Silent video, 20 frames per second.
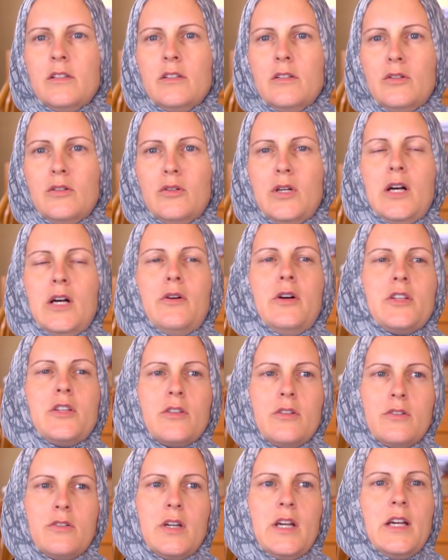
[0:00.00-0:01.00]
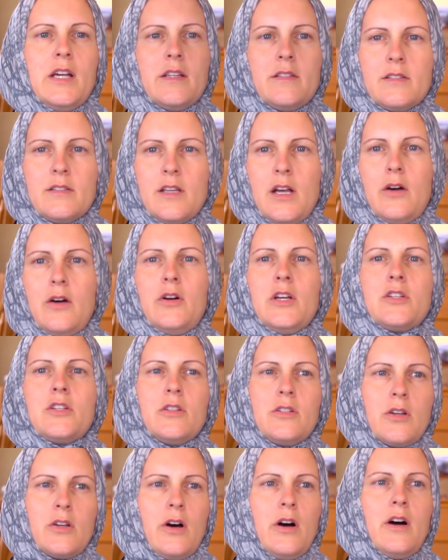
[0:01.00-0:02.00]
you know, how I should dress, how I
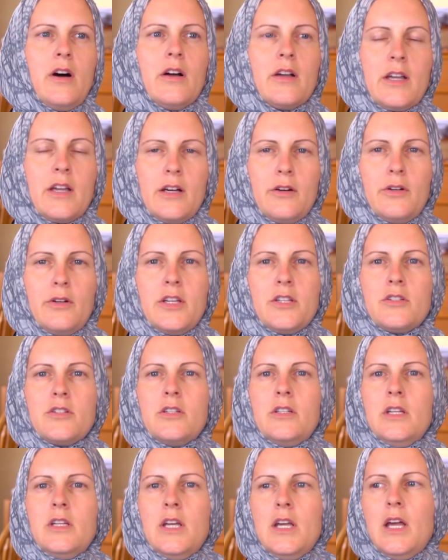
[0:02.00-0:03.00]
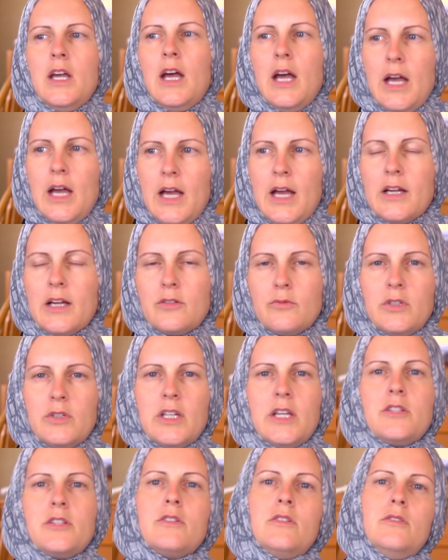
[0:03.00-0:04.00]
should talk, how I should act,
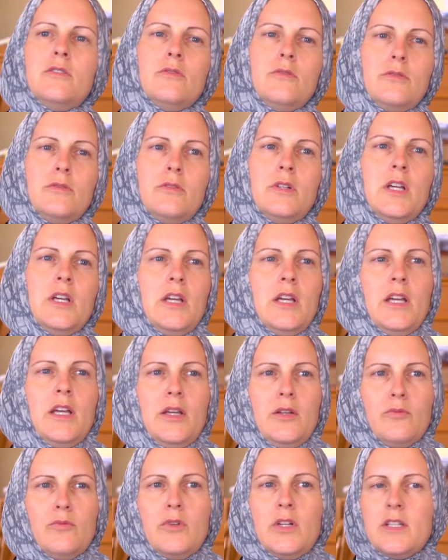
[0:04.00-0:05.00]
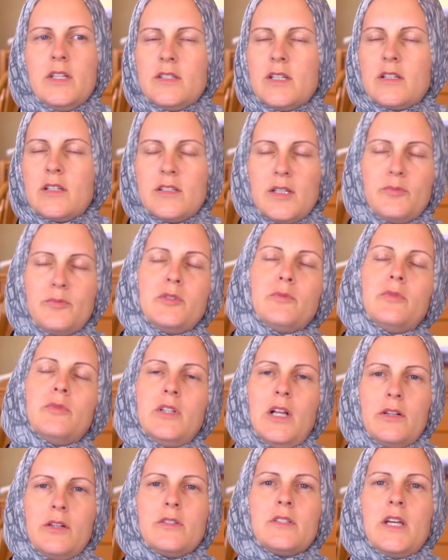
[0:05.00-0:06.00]
what I should do, and what is
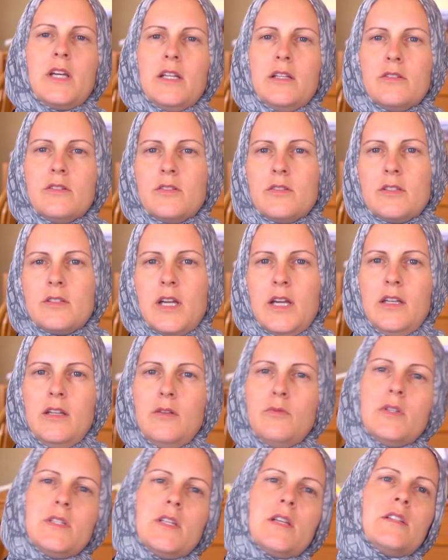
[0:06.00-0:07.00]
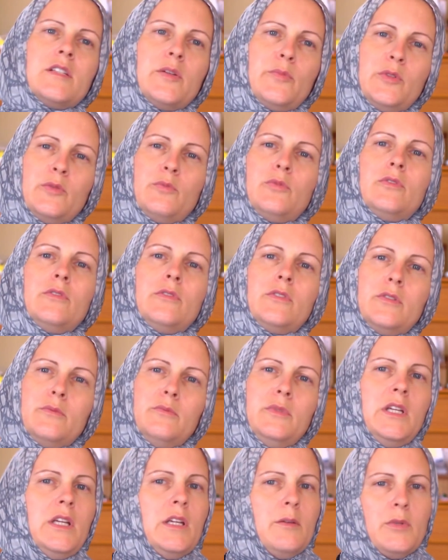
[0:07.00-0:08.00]
acceptable outside in society was acceptable
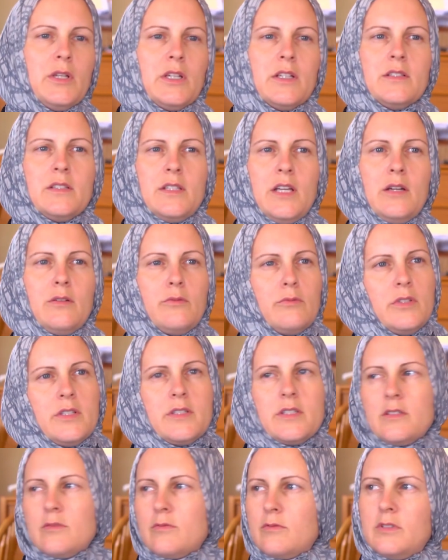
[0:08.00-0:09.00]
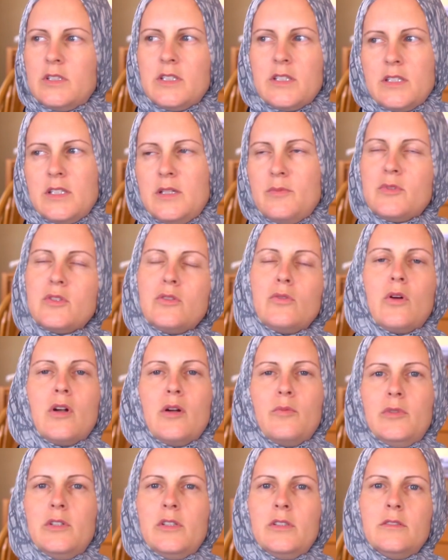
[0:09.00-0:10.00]
to me, because that was what seems
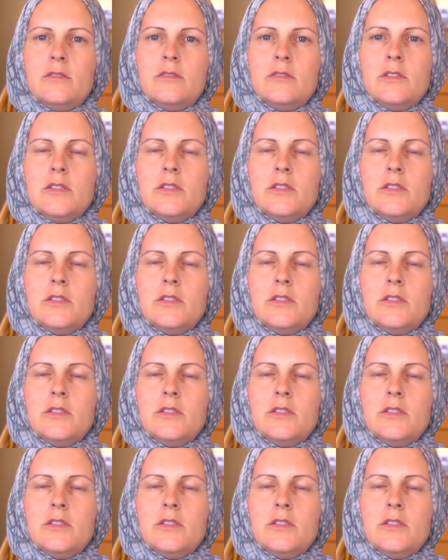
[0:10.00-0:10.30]
normal.